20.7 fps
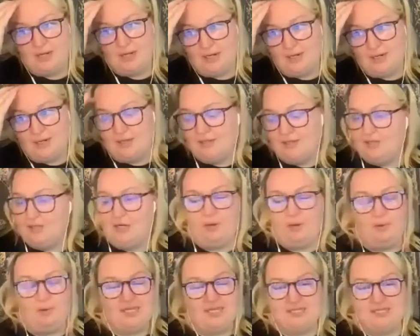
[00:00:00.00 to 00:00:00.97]
and
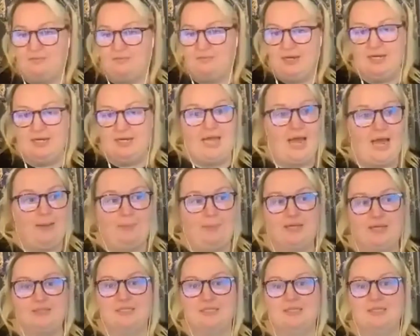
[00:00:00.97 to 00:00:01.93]
it's a really
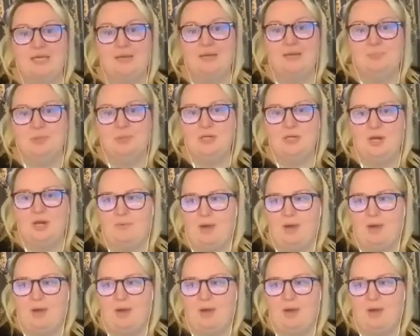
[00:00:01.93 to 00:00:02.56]
haphazard thing, but I'm